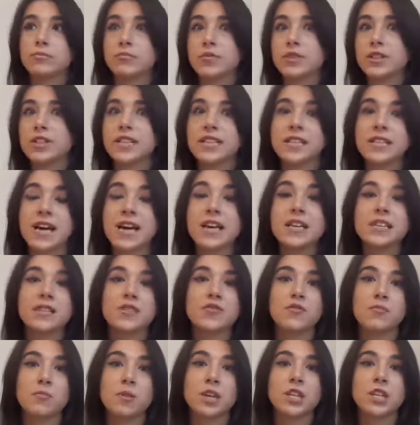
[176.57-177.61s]

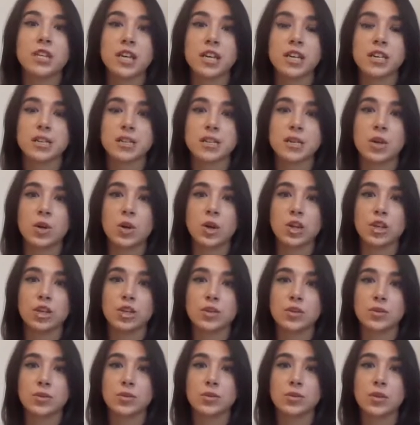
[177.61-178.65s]
decisive meeting is going
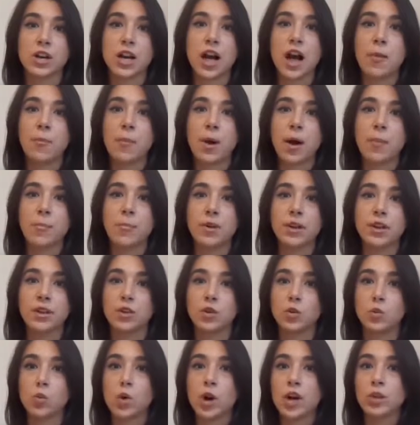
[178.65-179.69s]
to come up
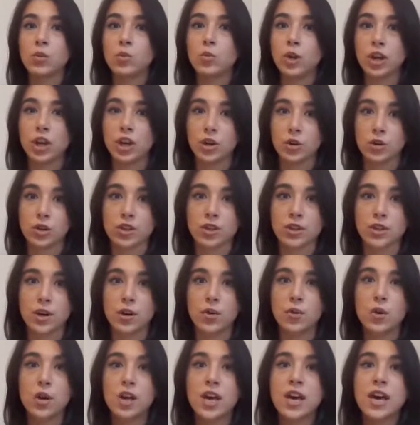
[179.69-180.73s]
in 1 week or
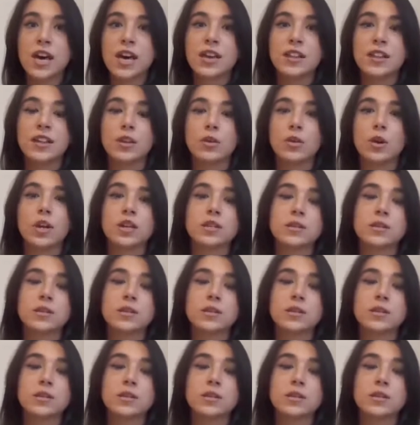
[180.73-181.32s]
so, then you can